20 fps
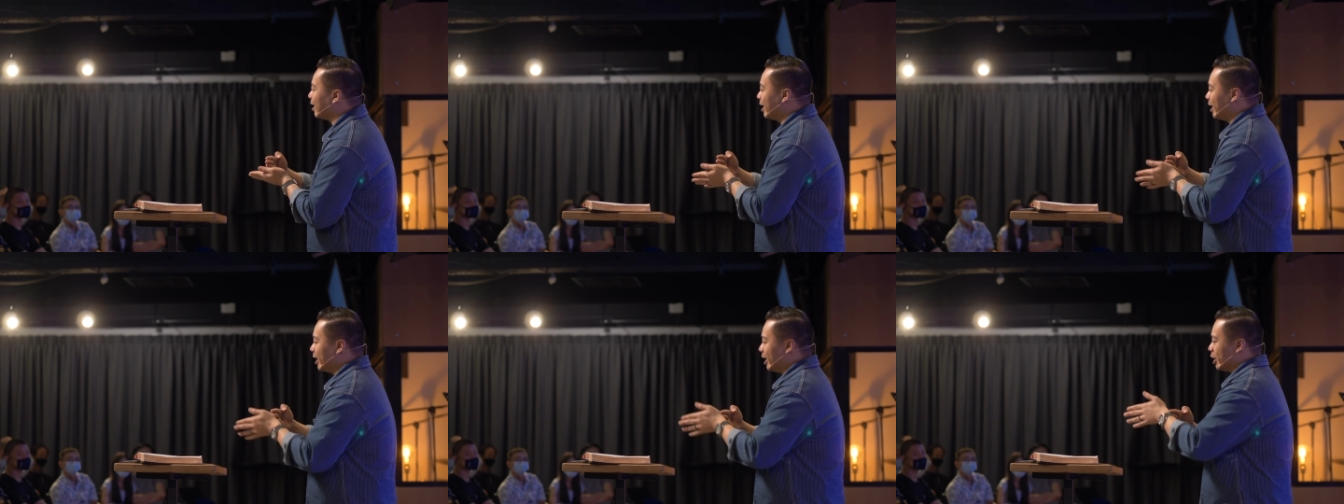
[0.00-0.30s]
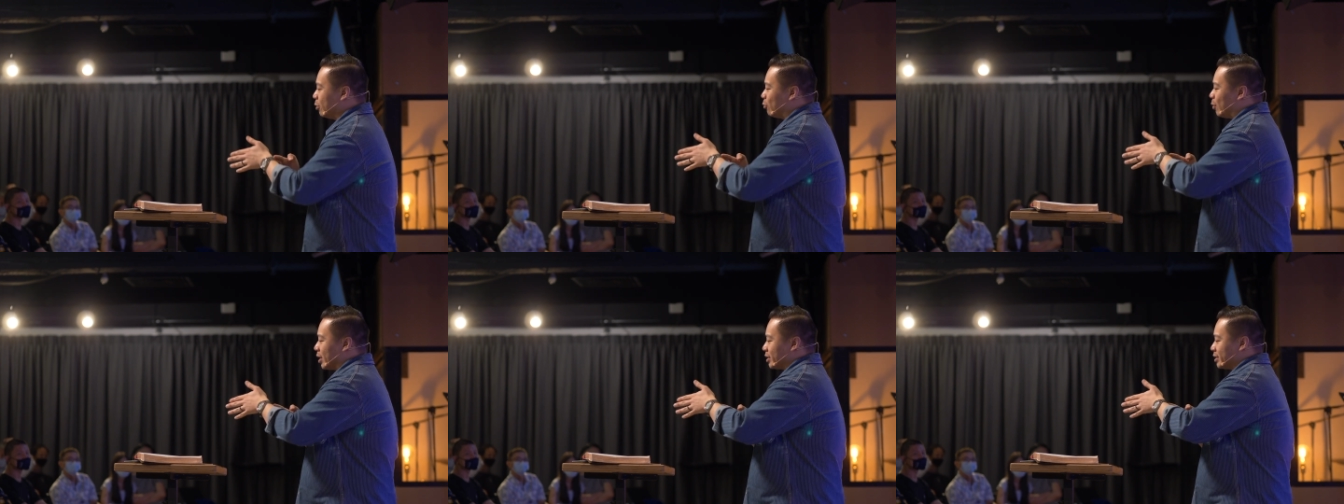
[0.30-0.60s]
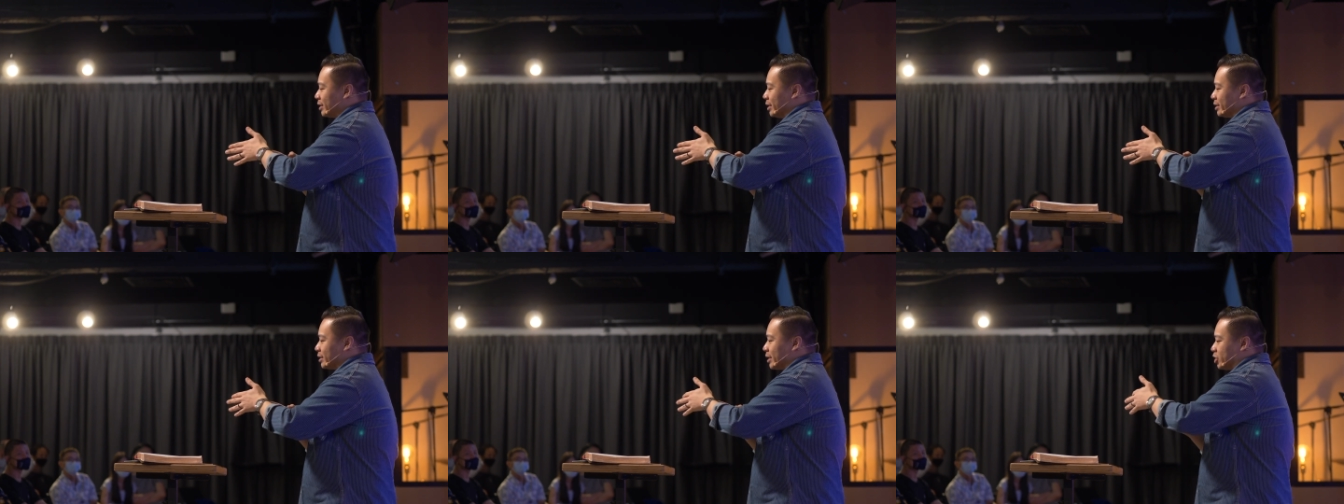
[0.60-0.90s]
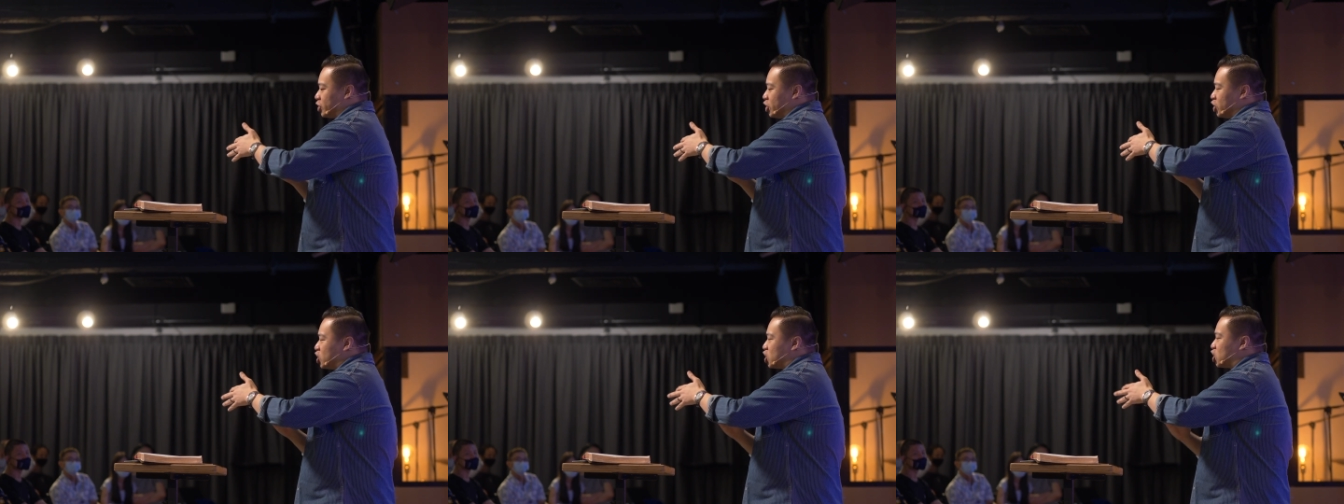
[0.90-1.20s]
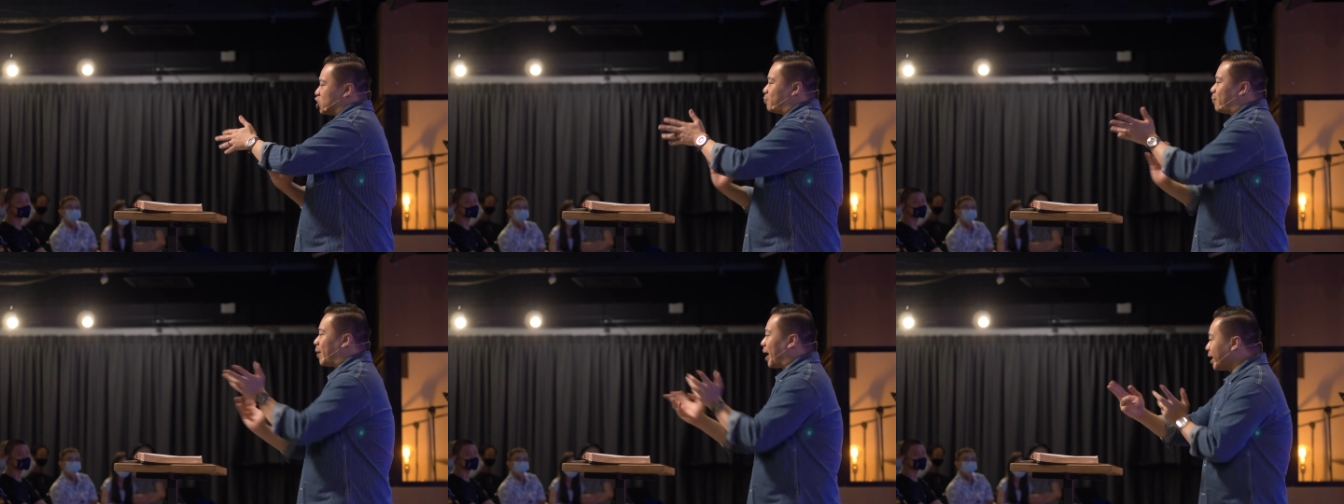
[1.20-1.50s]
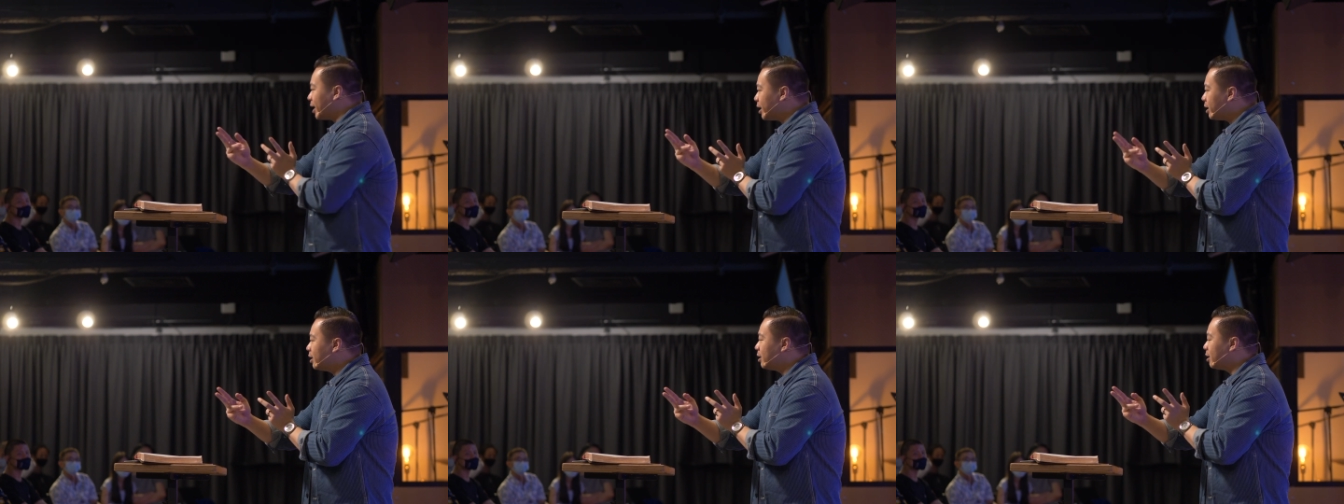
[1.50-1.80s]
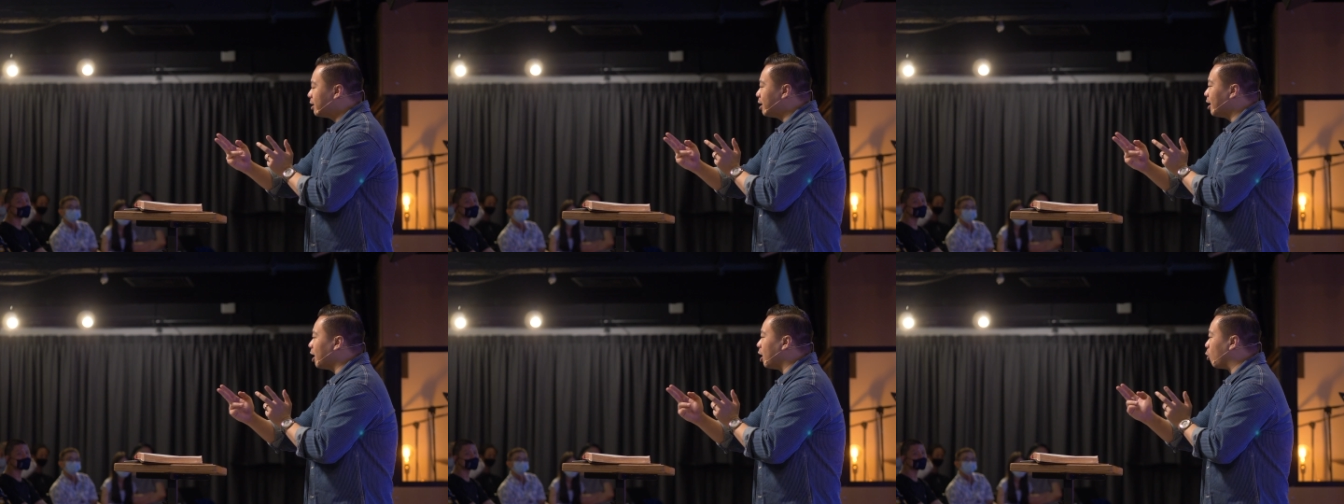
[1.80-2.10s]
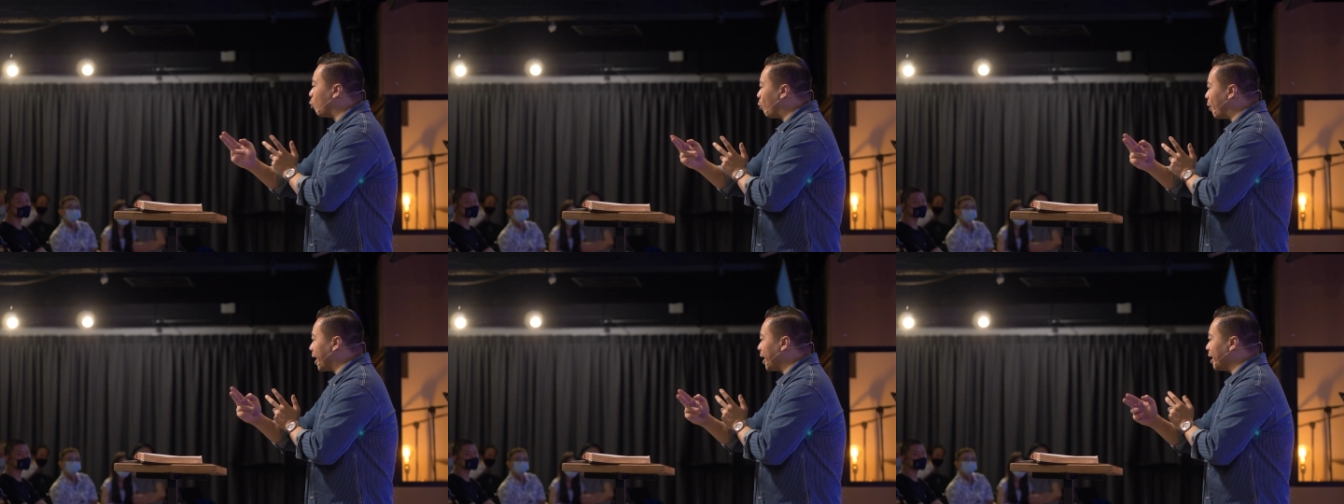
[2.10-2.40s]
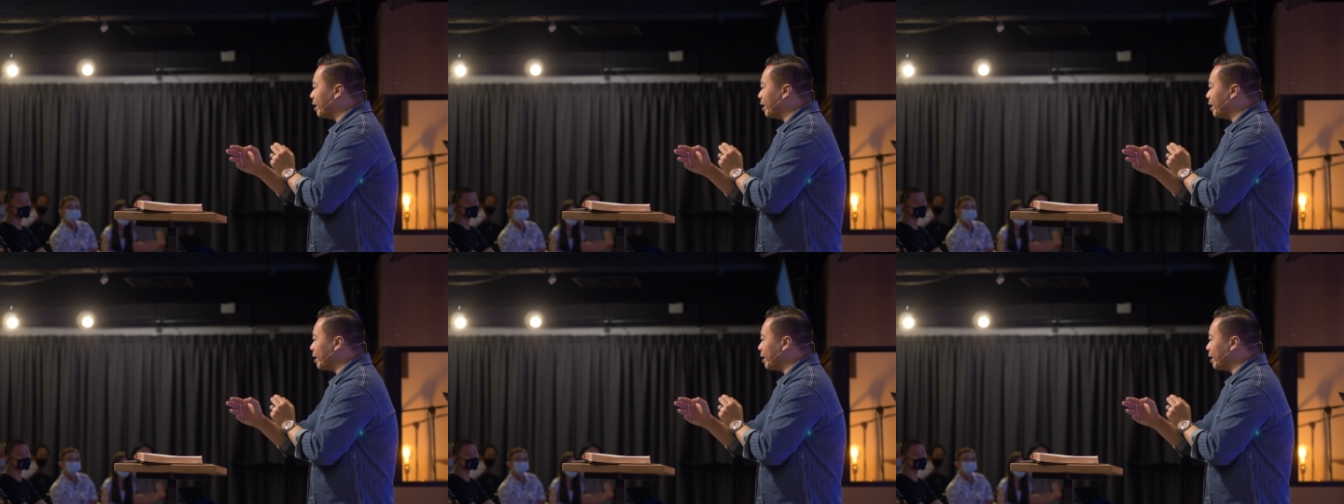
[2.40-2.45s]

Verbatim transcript: he was essentially spun away.